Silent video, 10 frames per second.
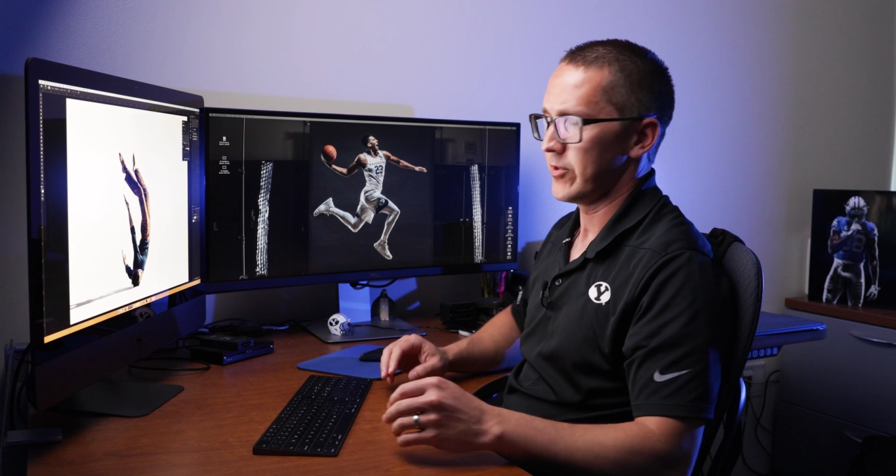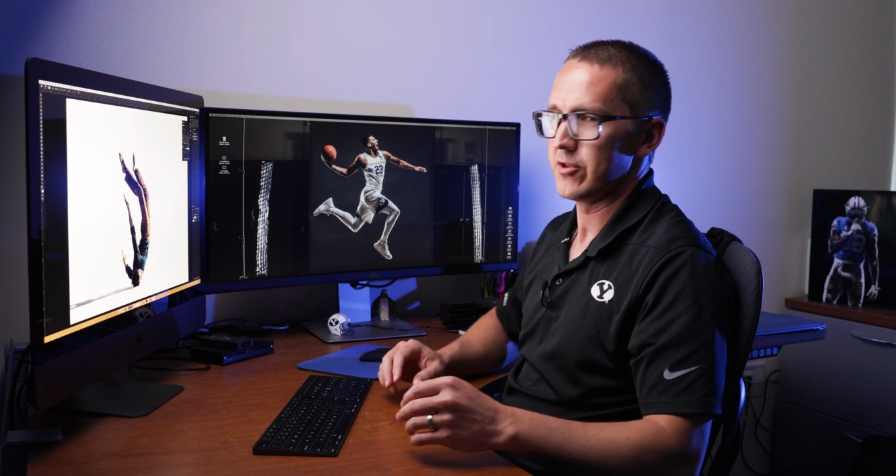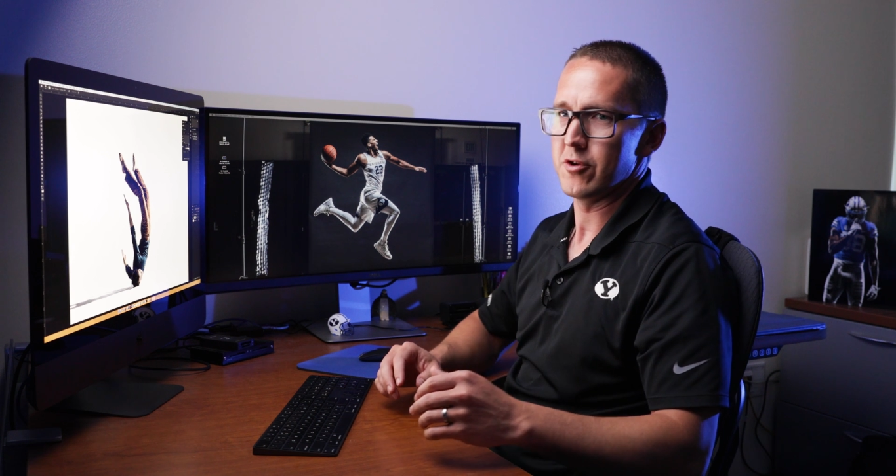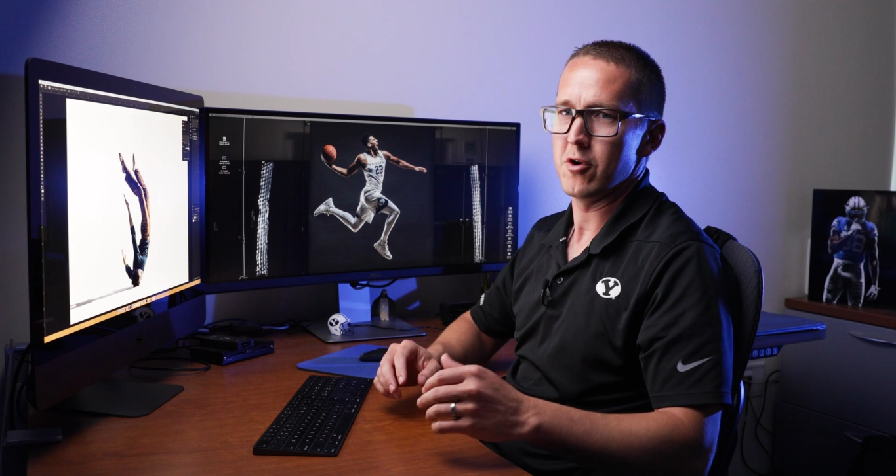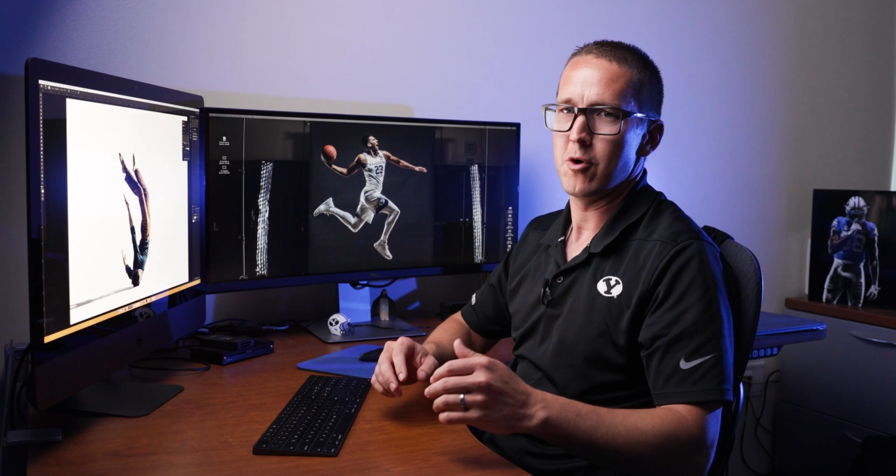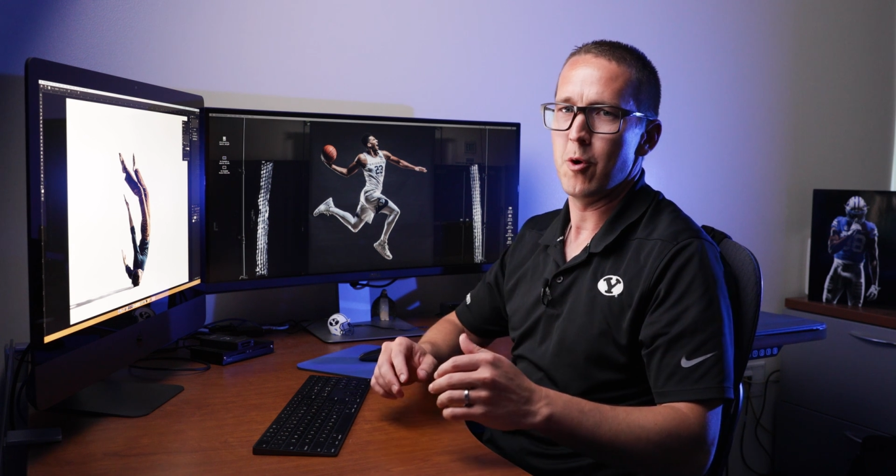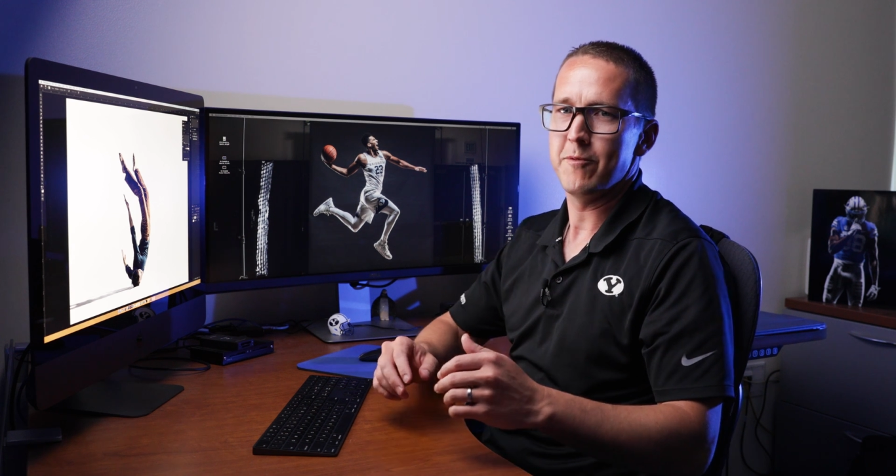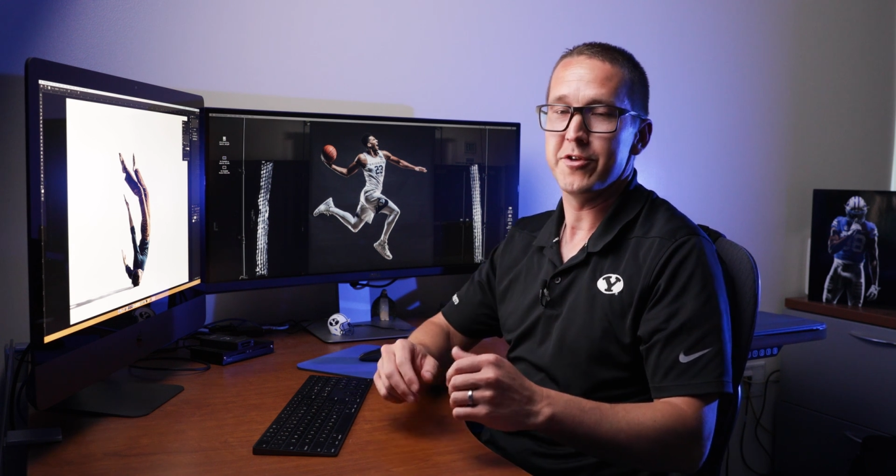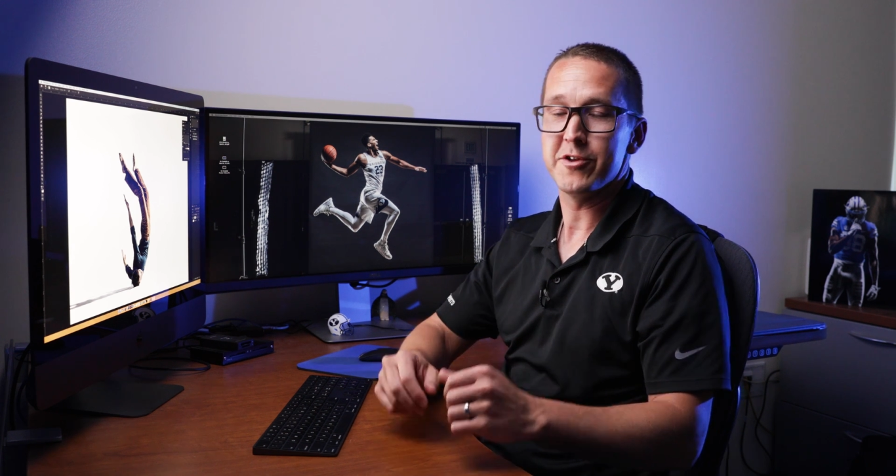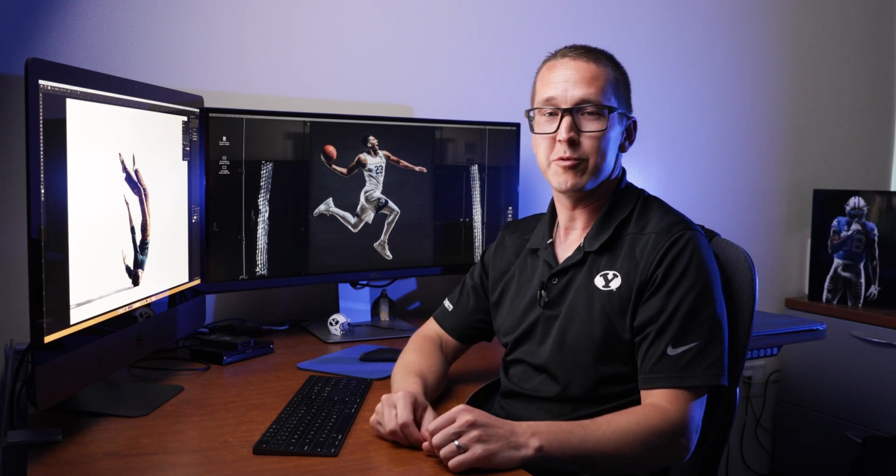So hope
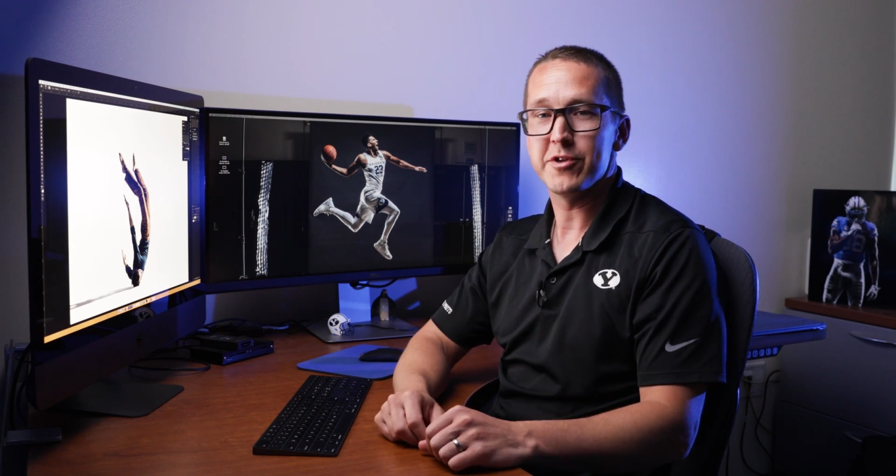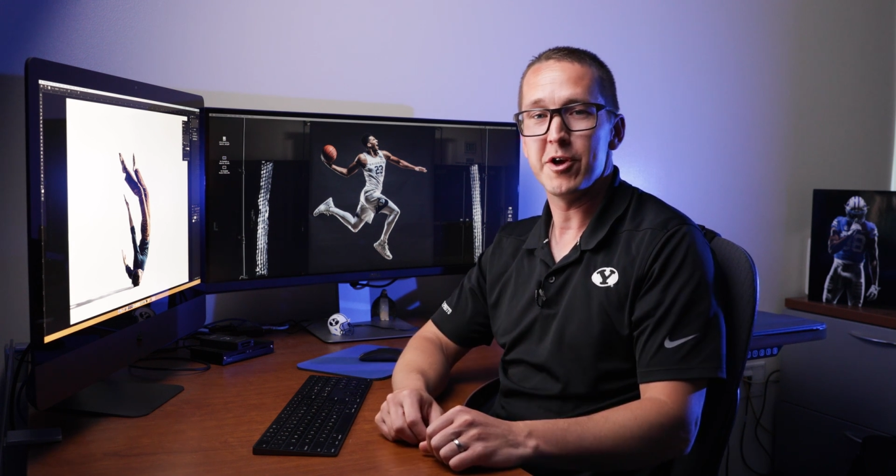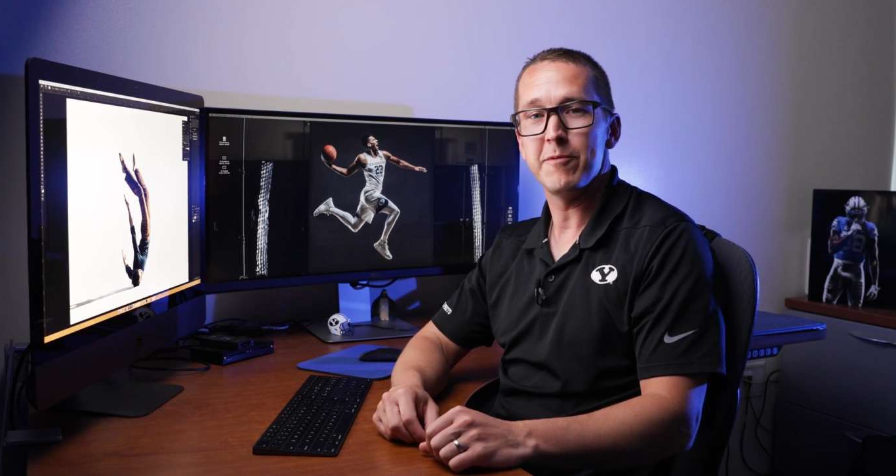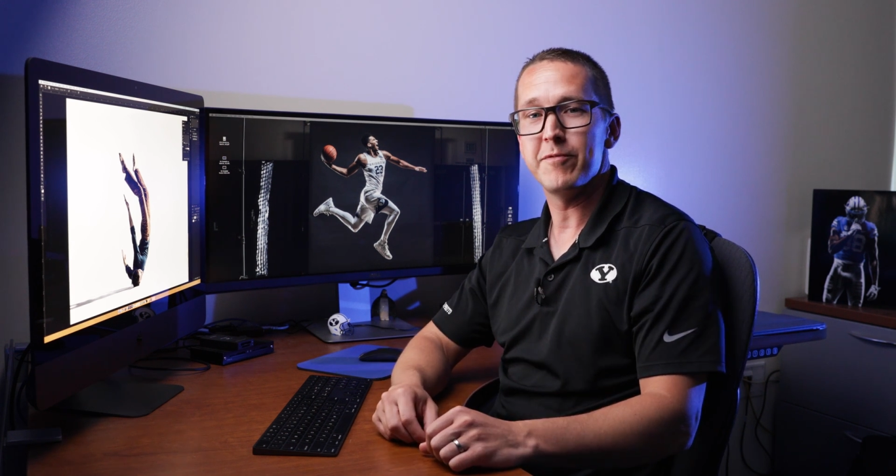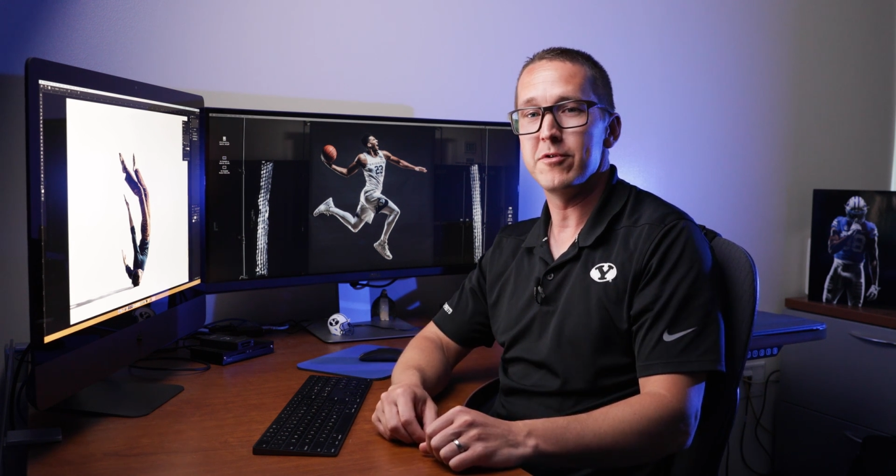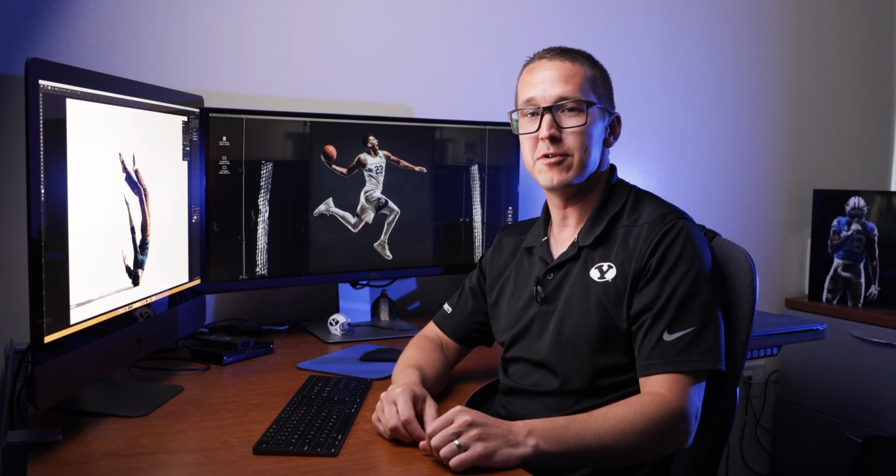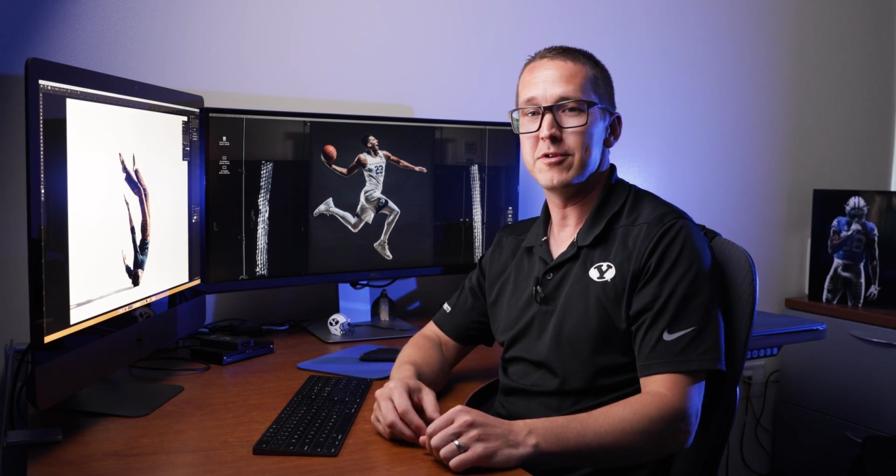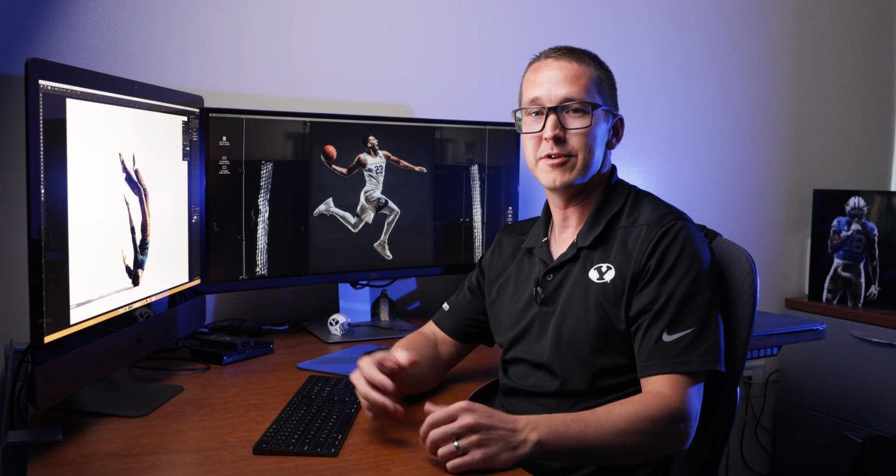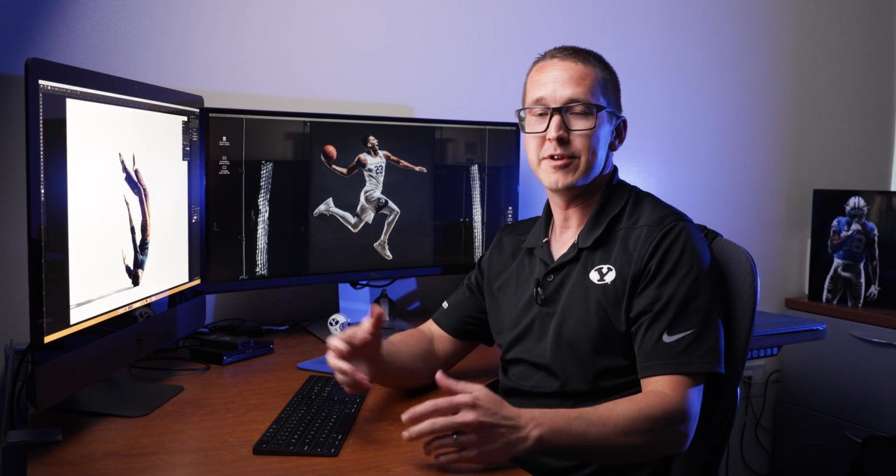this was helpful.